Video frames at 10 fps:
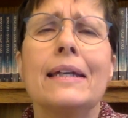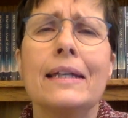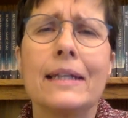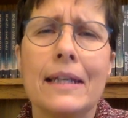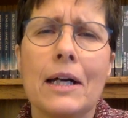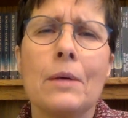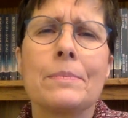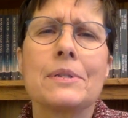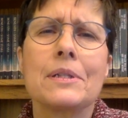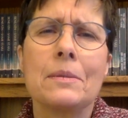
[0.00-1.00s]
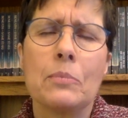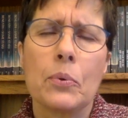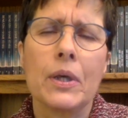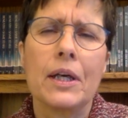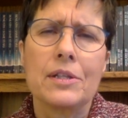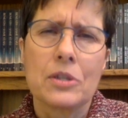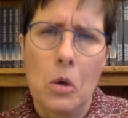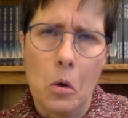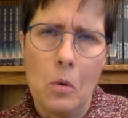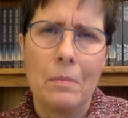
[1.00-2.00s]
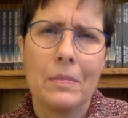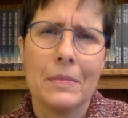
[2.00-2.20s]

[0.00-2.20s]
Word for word: It helps bring us home.